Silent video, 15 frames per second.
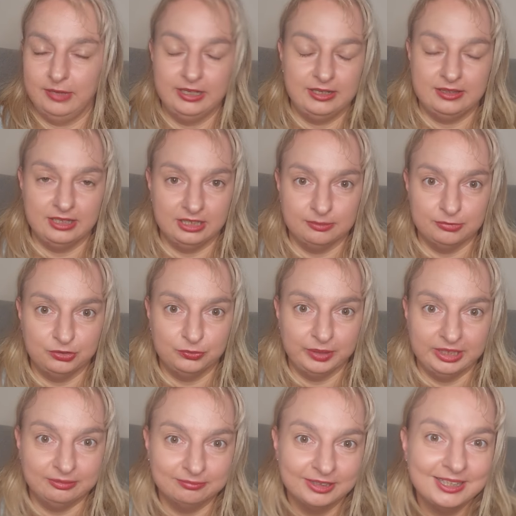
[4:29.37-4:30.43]
anything in
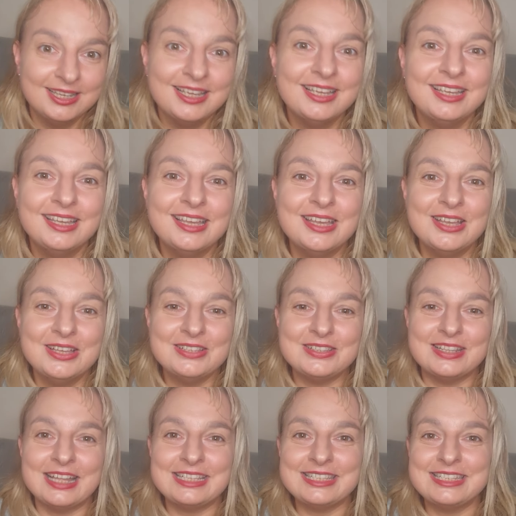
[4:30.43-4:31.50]
between.
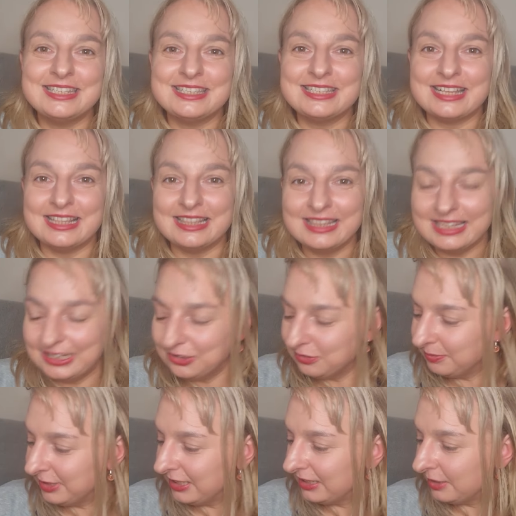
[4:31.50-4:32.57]
So that's just a
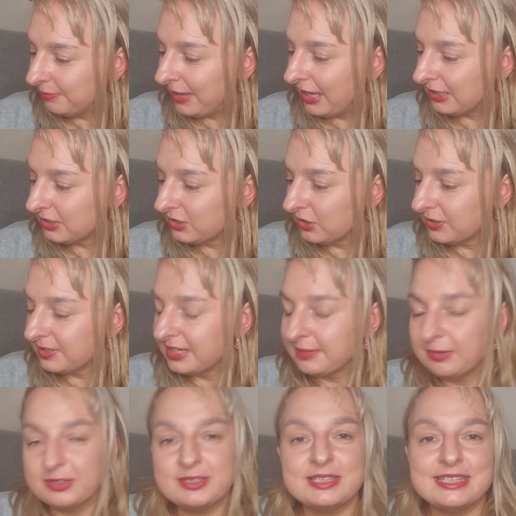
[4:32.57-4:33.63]
little bit about
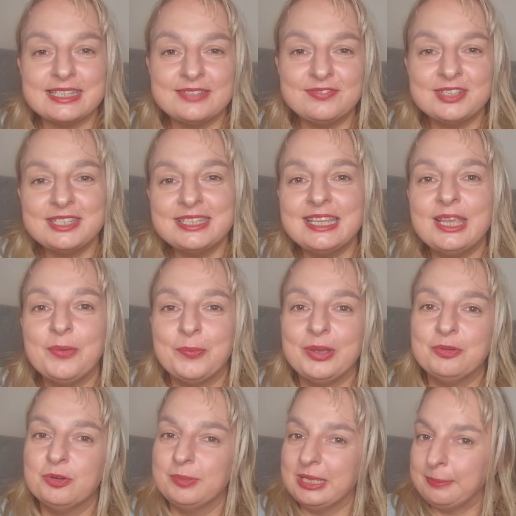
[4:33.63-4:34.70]
toxic positivity.
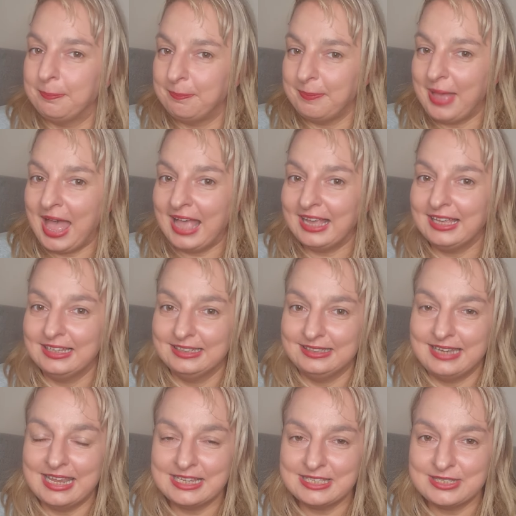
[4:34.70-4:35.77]
We will be back
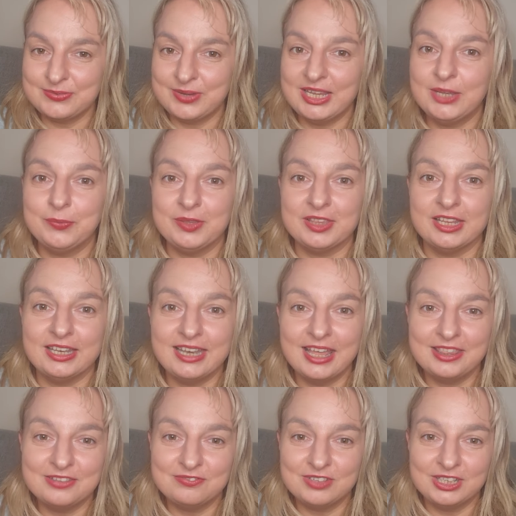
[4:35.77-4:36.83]
next week with
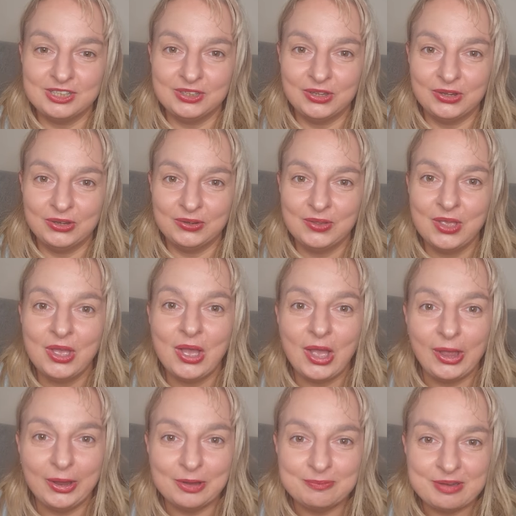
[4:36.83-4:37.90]
another video.
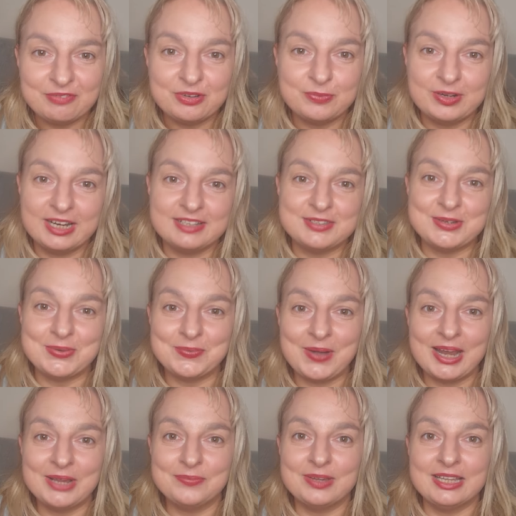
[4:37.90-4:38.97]
I hope everyone has a
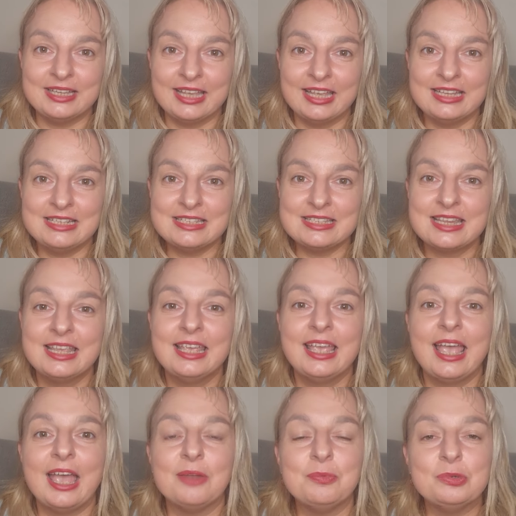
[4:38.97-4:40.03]
great weekend
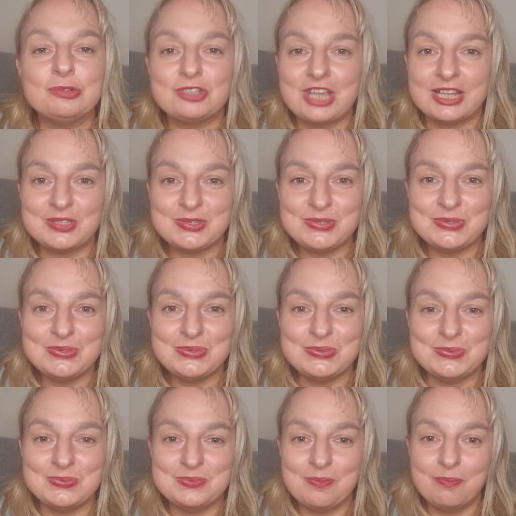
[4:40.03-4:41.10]
and we'll chat
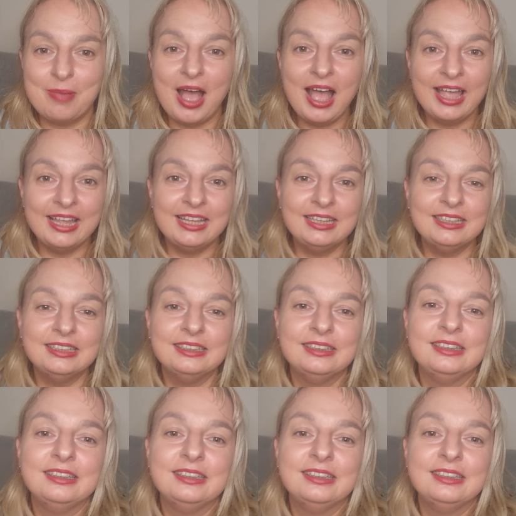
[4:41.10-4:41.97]
soon. Bye!